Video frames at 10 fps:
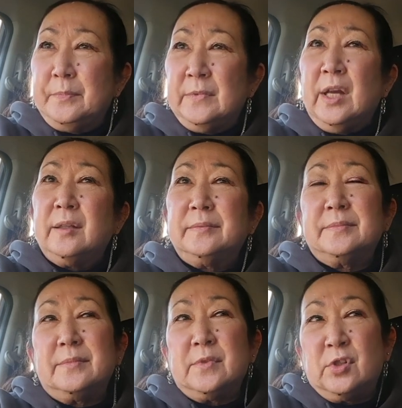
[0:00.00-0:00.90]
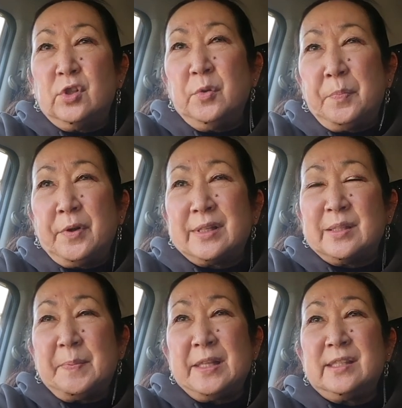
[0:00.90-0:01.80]
not super
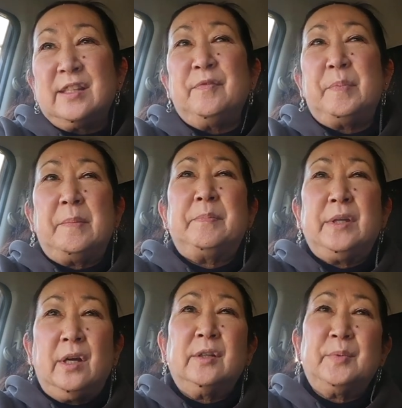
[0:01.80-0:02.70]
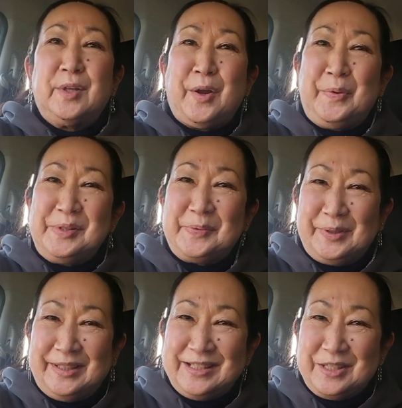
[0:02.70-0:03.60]
expensive, but beyond what I was
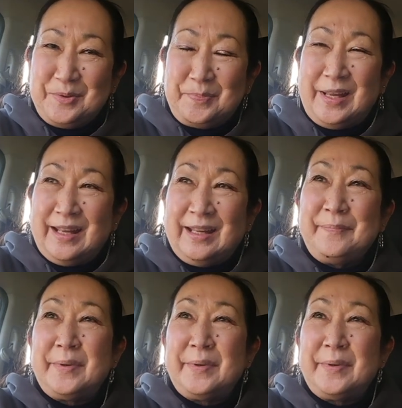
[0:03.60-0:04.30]
willing to pay.